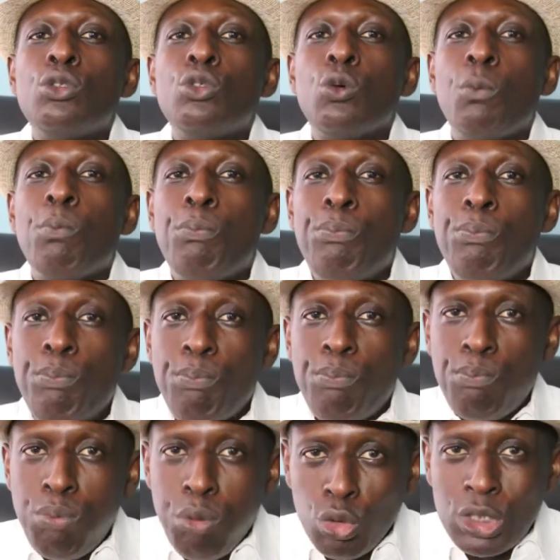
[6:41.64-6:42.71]
to
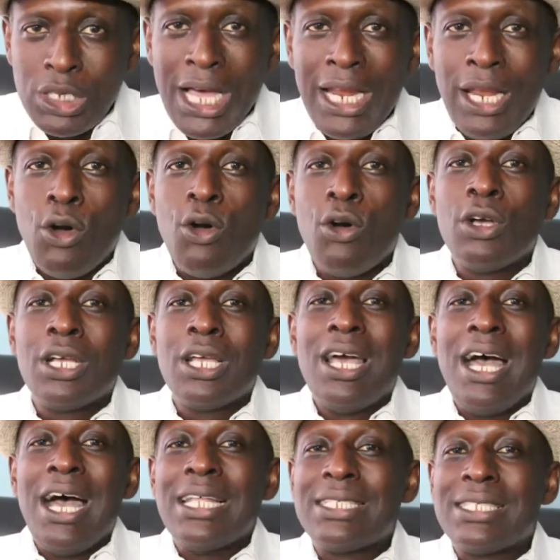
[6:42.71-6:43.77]
push
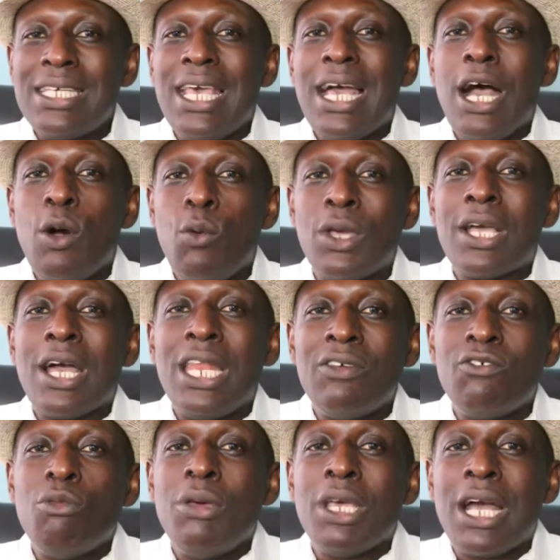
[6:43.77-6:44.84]
along and see how we can
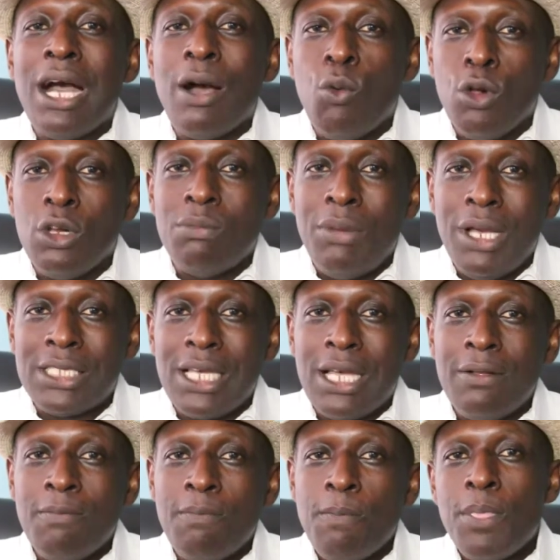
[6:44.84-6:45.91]
even make our world better.